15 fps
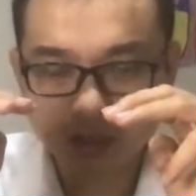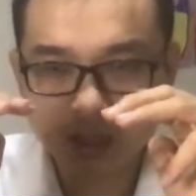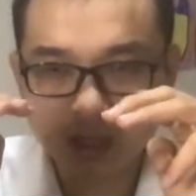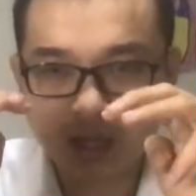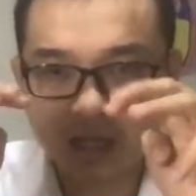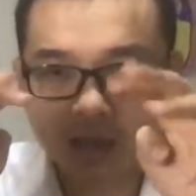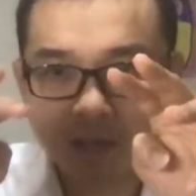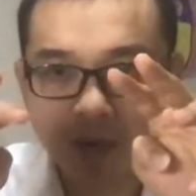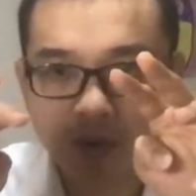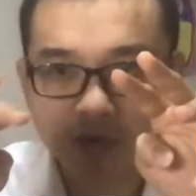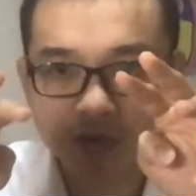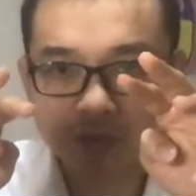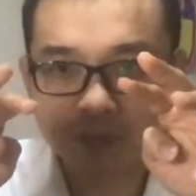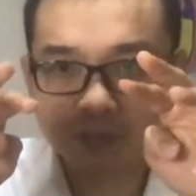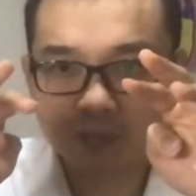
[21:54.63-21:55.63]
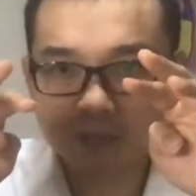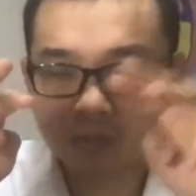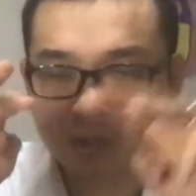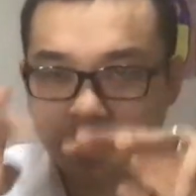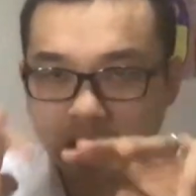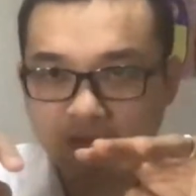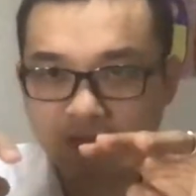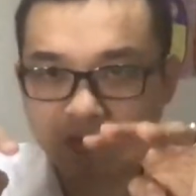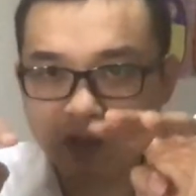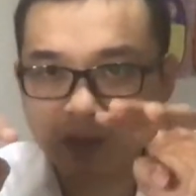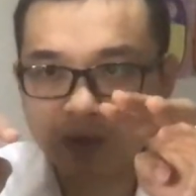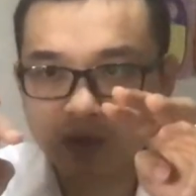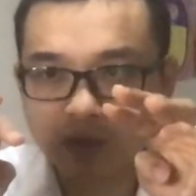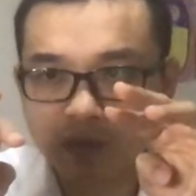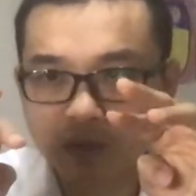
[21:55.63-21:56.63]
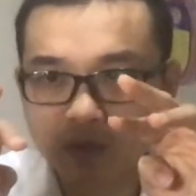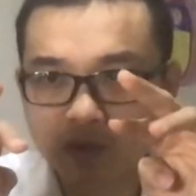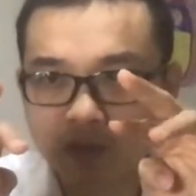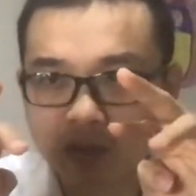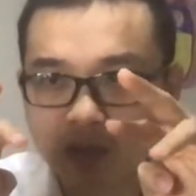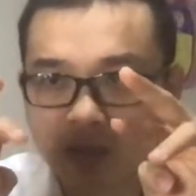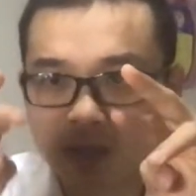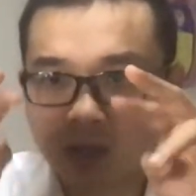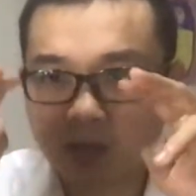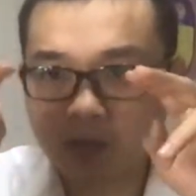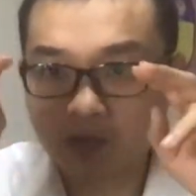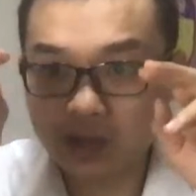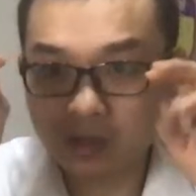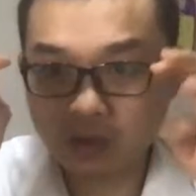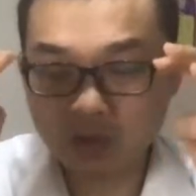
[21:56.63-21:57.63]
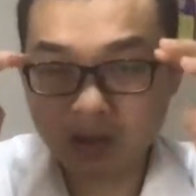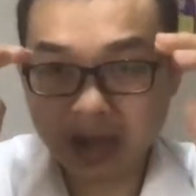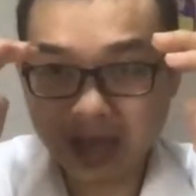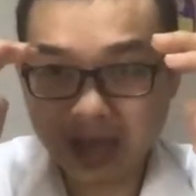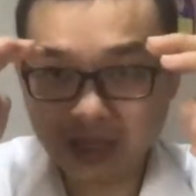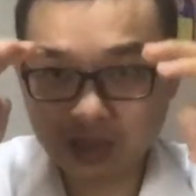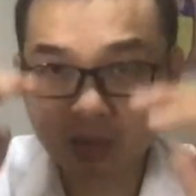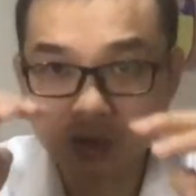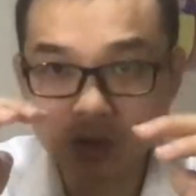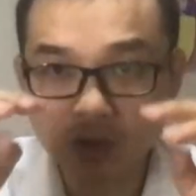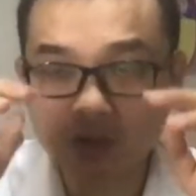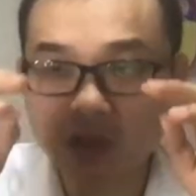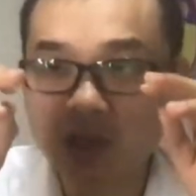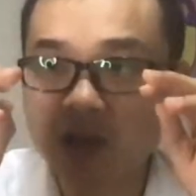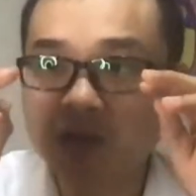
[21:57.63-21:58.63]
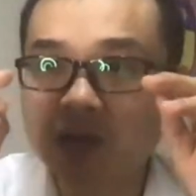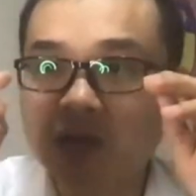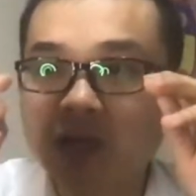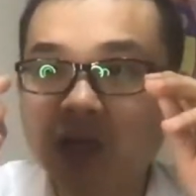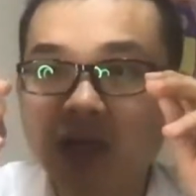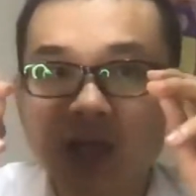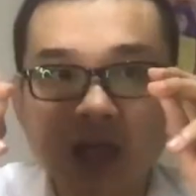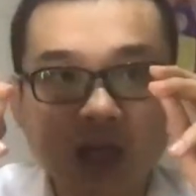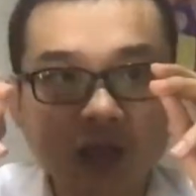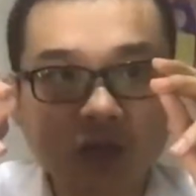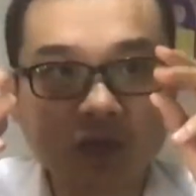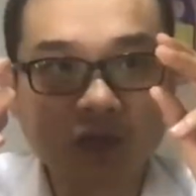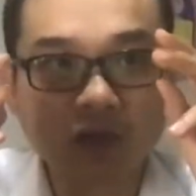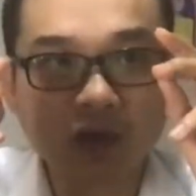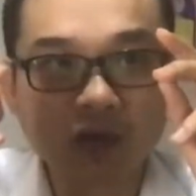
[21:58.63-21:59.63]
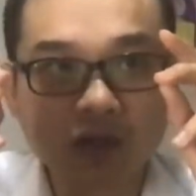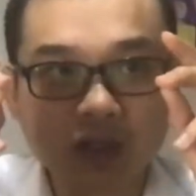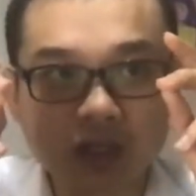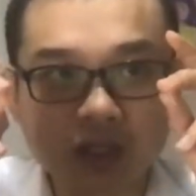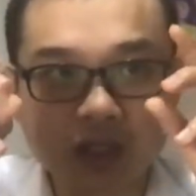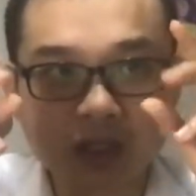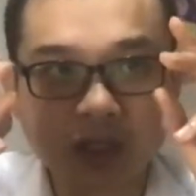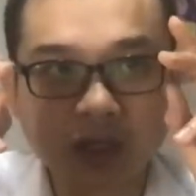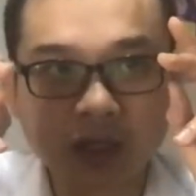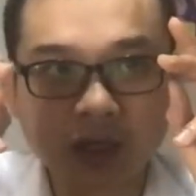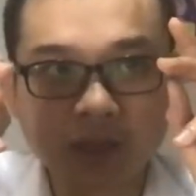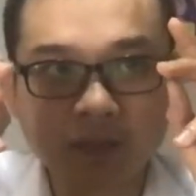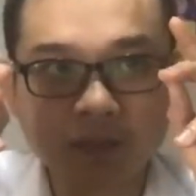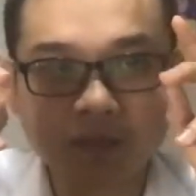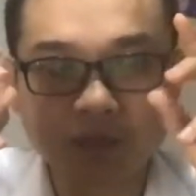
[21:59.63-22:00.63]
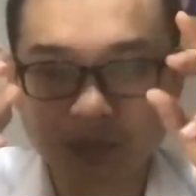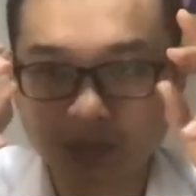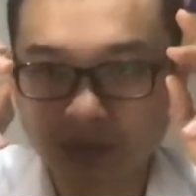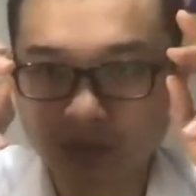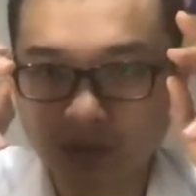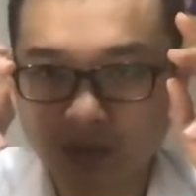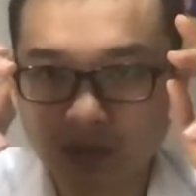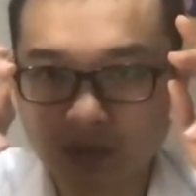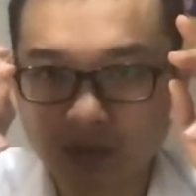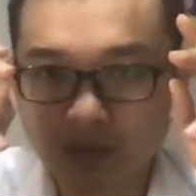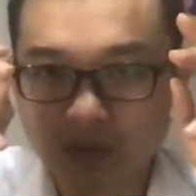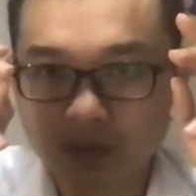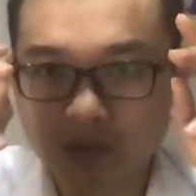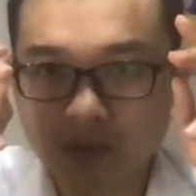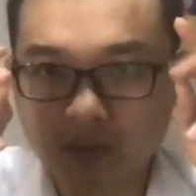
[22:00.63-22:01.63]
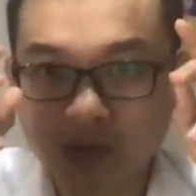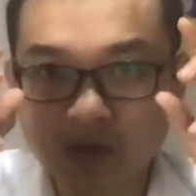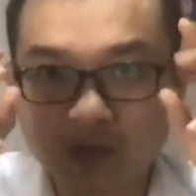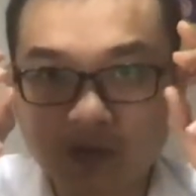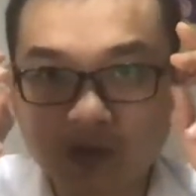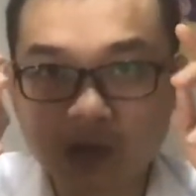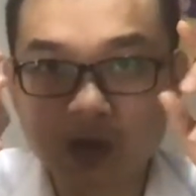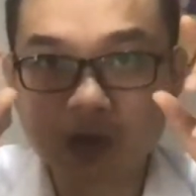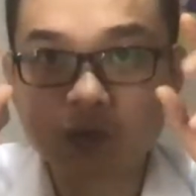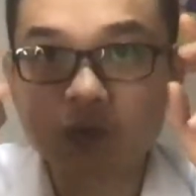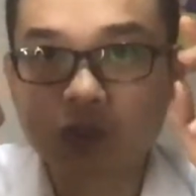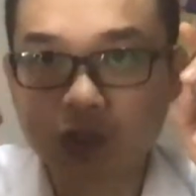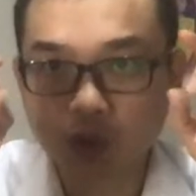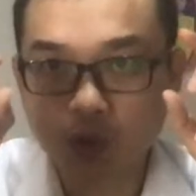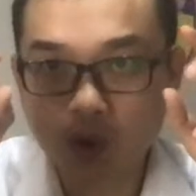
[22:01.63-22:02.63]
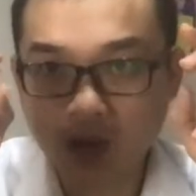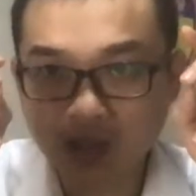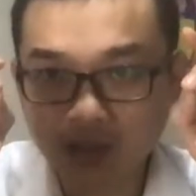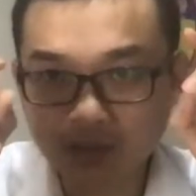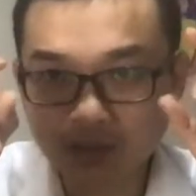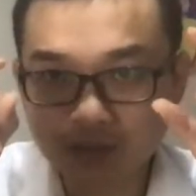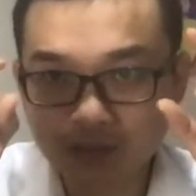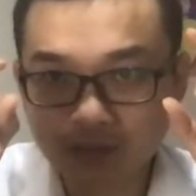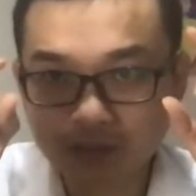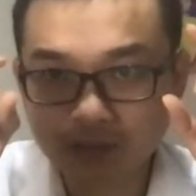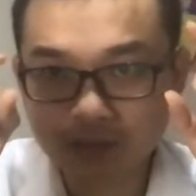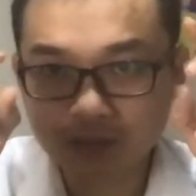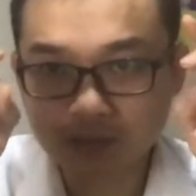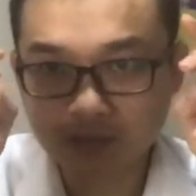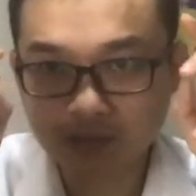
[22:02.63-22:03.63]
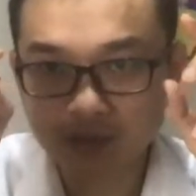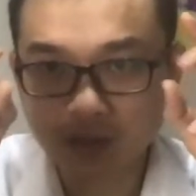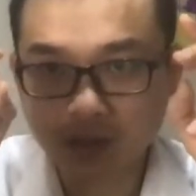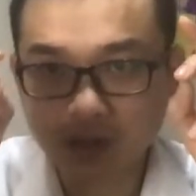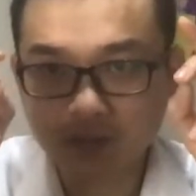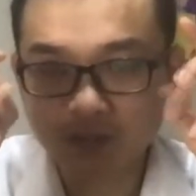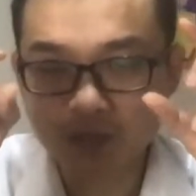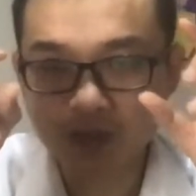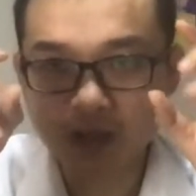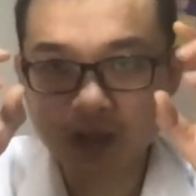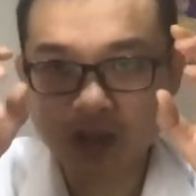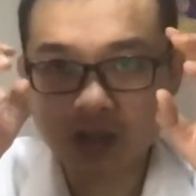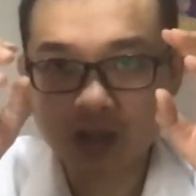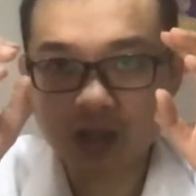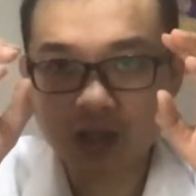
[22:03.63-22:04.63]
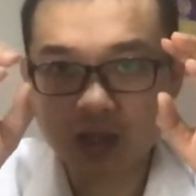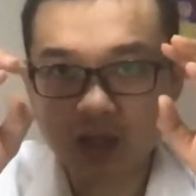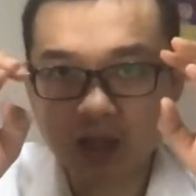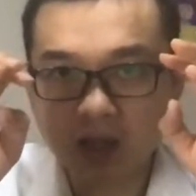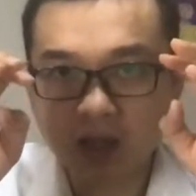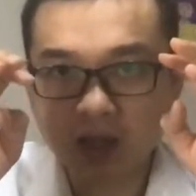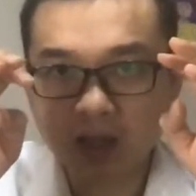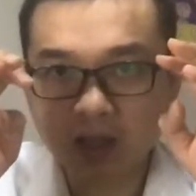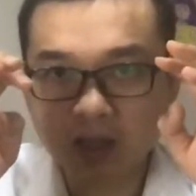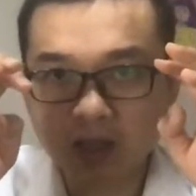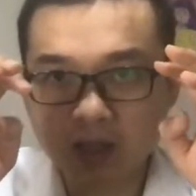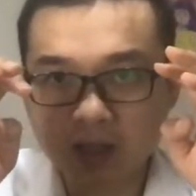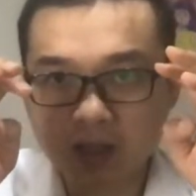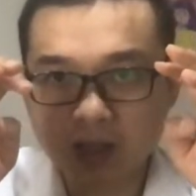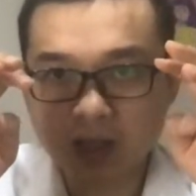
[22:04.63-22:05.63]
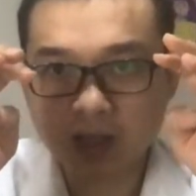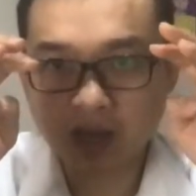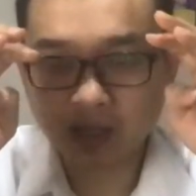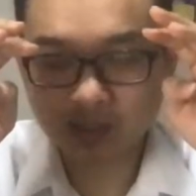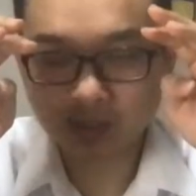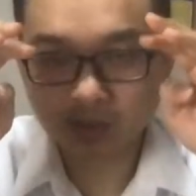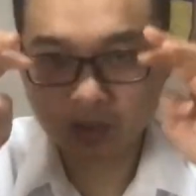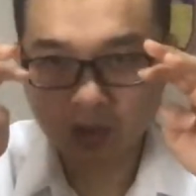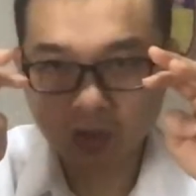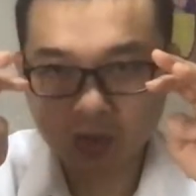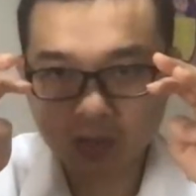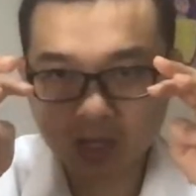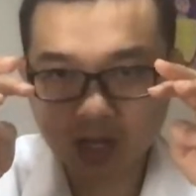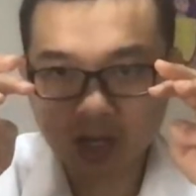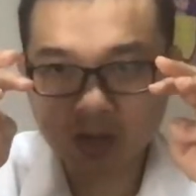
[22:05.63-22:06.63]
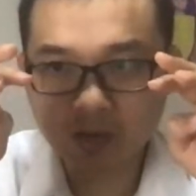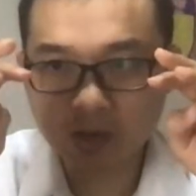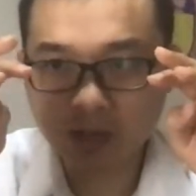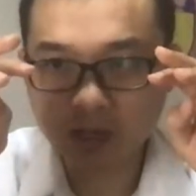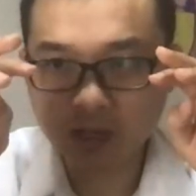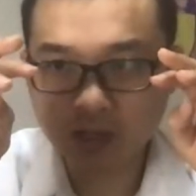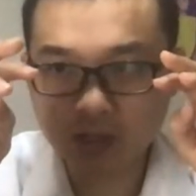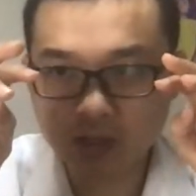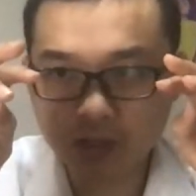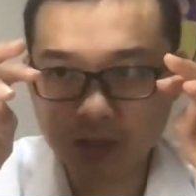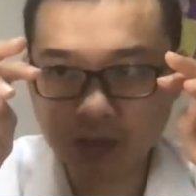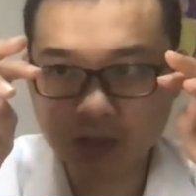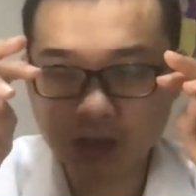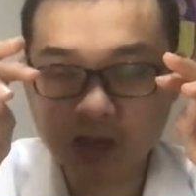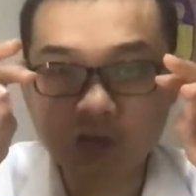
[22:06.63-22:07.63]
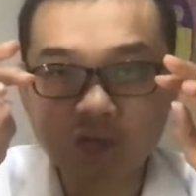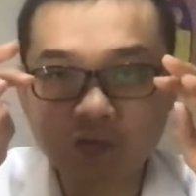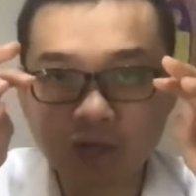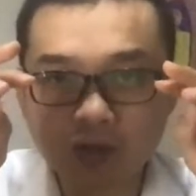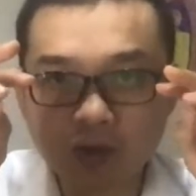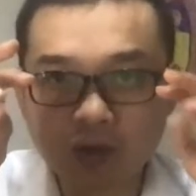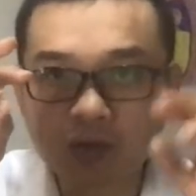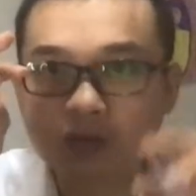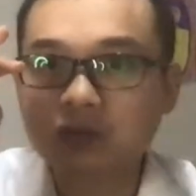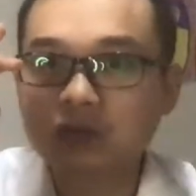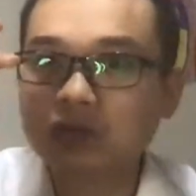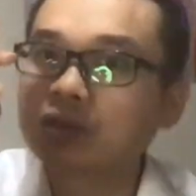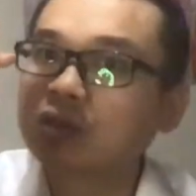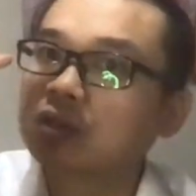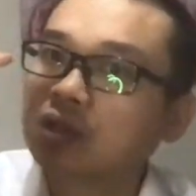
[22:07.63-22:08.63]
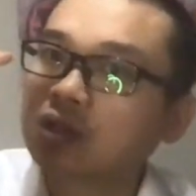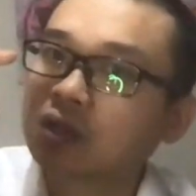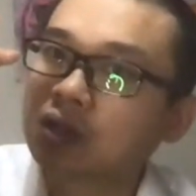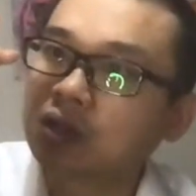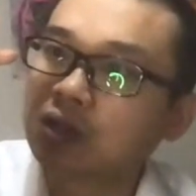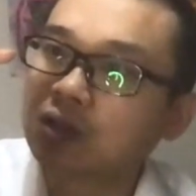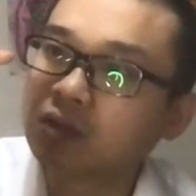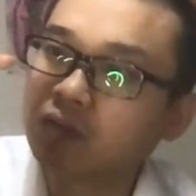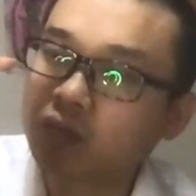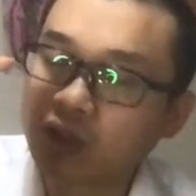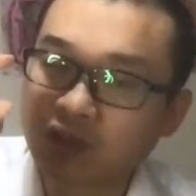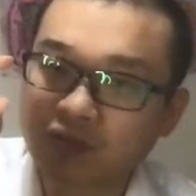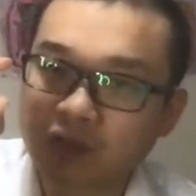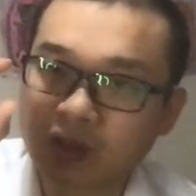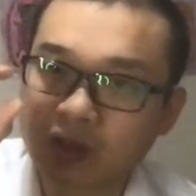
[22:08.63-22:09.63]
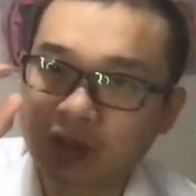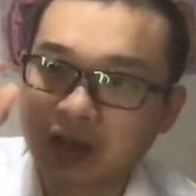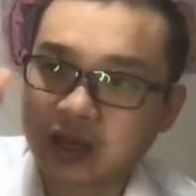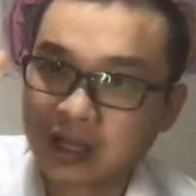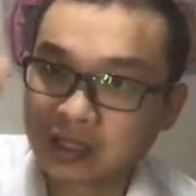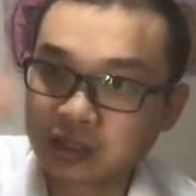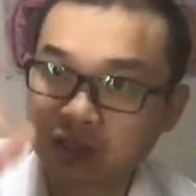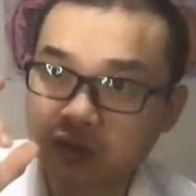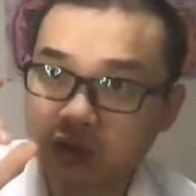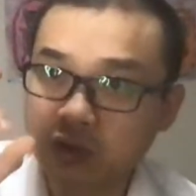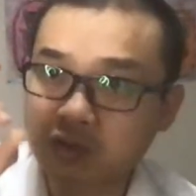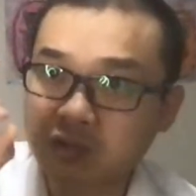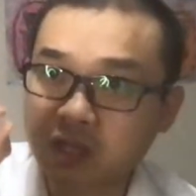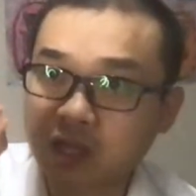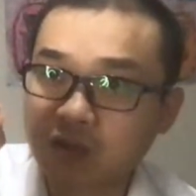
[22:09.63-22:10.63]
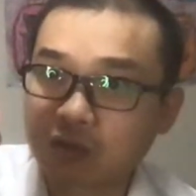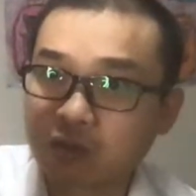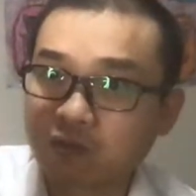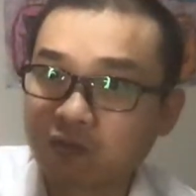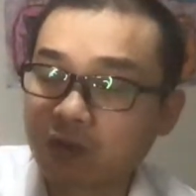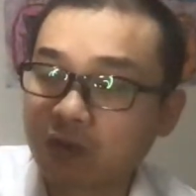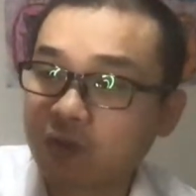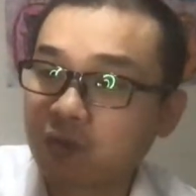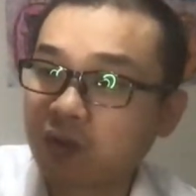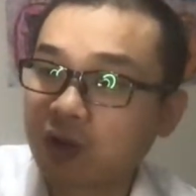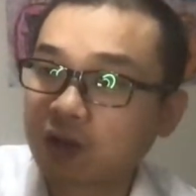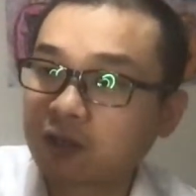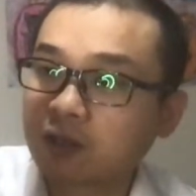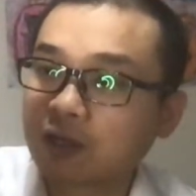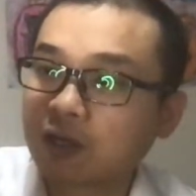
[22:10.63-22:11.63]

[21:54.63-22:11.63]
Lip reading: and the pose and female is supposed to be as you go down and you feel the middle finger, which one. Okay, and as you go down, and then you feel the ring finger, and as you go down, you feel what